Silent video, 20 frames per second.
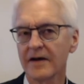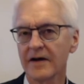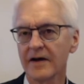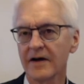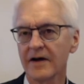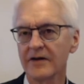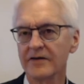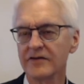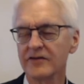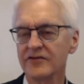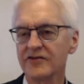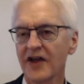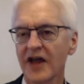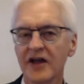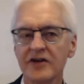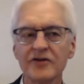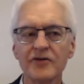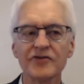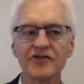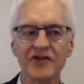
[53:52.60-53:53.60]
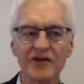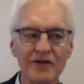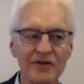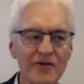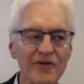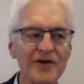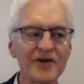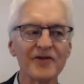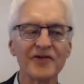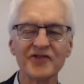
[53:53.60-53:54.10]
uh, Daniel's a
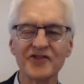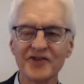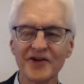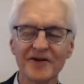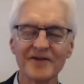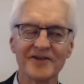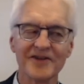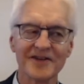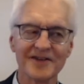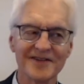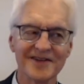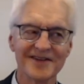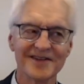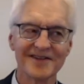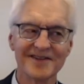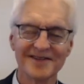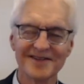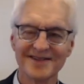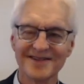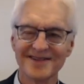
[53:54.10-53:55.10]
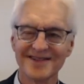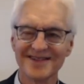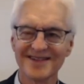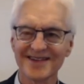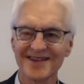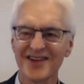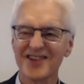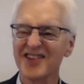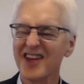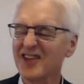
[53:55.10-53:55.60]
loyal servant
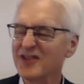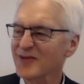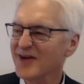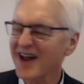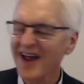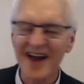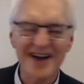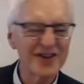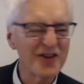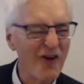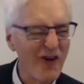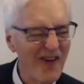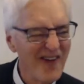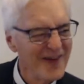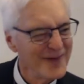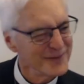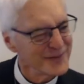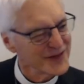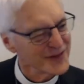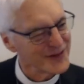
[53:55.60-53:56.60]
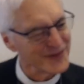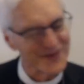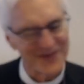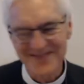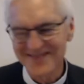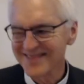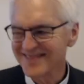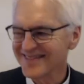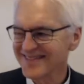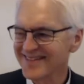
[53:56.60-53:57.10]
because that's what God called him to,
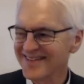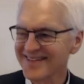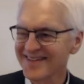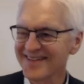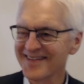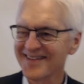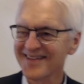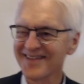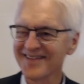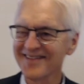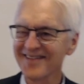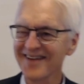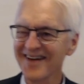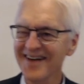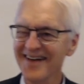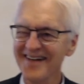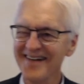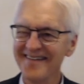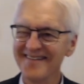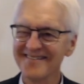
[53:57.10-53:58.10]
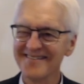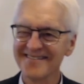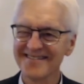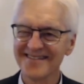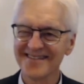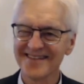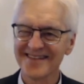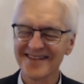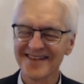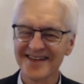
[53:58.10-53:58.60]
right?
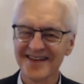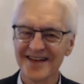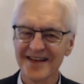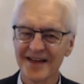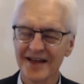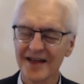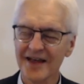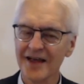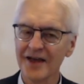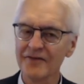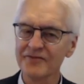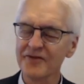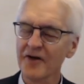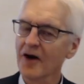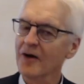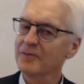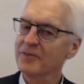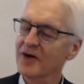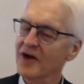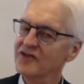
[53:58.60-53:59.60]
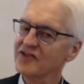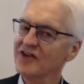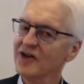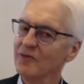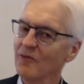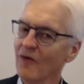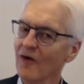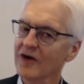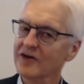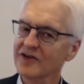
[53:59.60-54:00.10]
If our
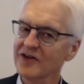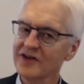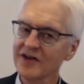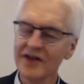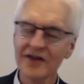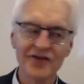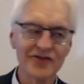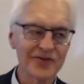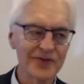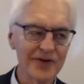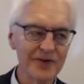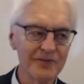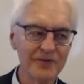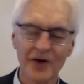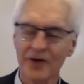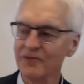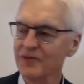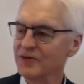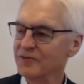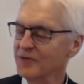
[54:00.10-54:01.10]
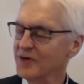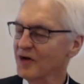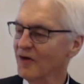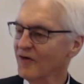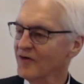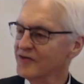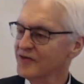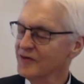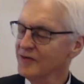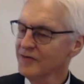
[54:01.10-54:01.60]
president walked into this room, what would we
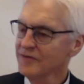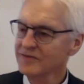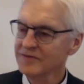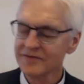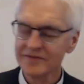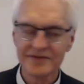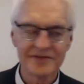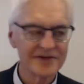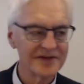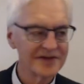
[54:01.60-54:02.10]
all do?